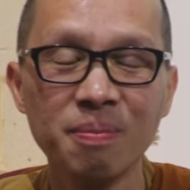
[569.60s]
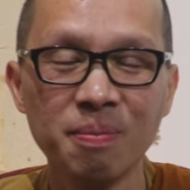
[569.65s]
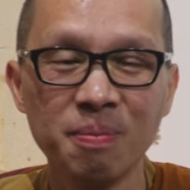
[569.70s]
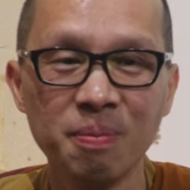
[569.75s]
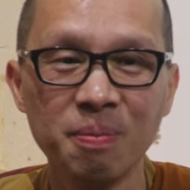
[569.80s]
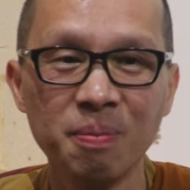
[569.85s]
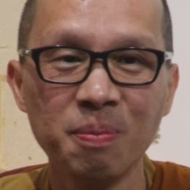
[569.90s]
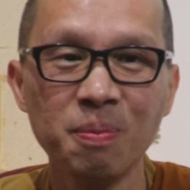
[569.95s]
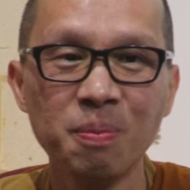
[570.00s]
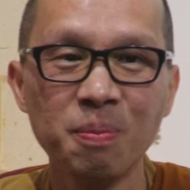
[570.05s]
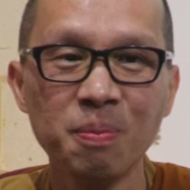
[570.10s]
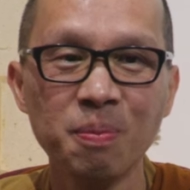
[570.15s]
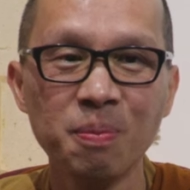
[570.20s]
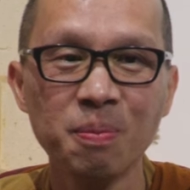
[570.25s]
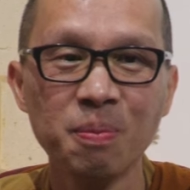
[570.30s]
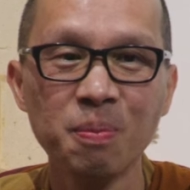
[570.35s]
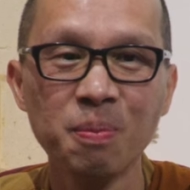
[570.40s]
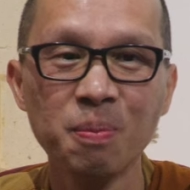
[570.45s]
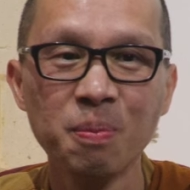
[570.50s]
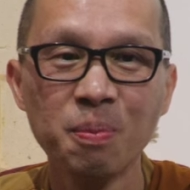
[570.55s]
Mm-hmm.
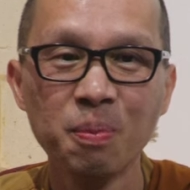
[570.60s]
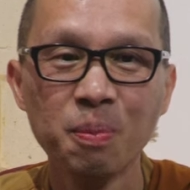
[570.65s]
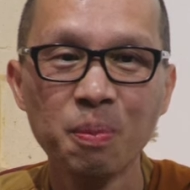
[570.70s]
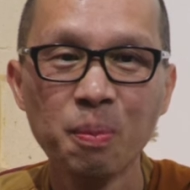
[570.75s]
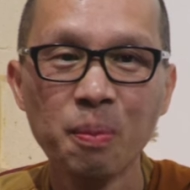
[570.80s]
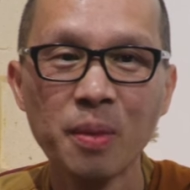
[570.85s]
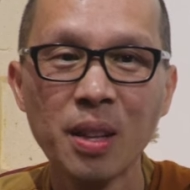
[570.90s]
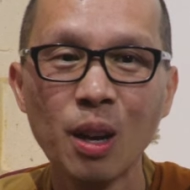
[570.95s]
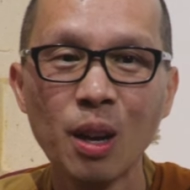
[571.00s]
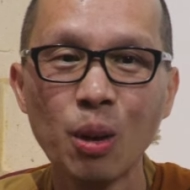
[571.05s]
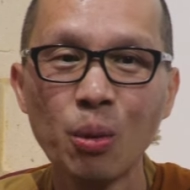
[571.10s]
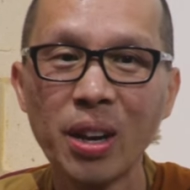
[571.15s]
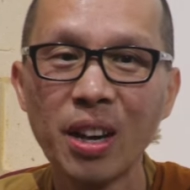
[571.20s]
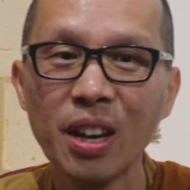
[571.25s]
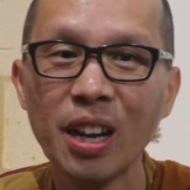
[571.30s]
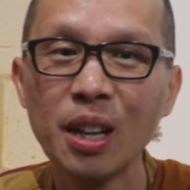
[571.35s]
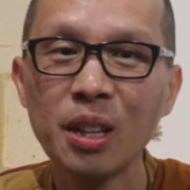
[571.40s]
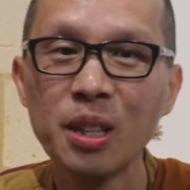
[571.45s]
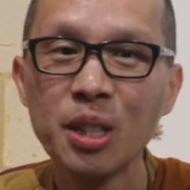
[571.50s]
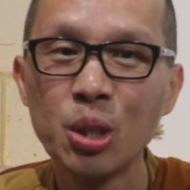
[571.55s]
Well,
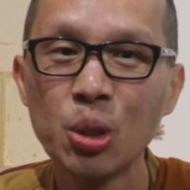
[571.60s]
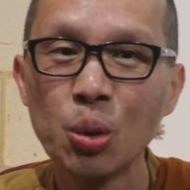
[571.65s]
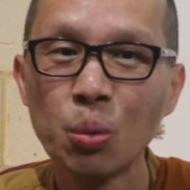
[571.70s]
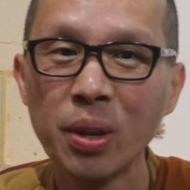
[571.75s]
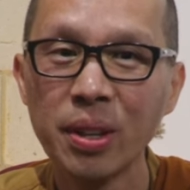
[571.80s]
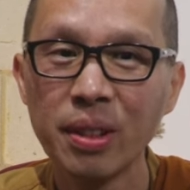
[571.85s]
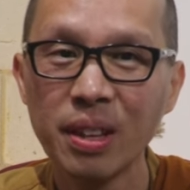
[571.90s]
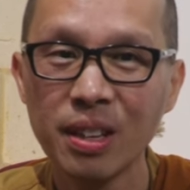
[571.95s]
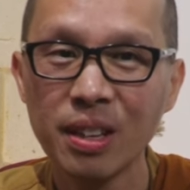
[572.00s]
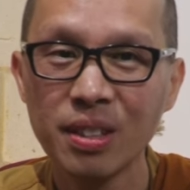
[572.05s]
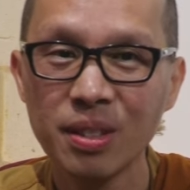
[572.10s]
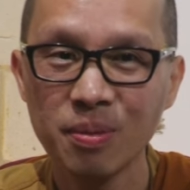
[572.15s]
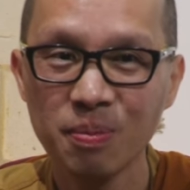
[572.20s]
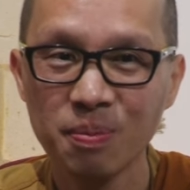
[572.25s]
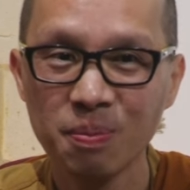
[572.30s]
at least you're with us.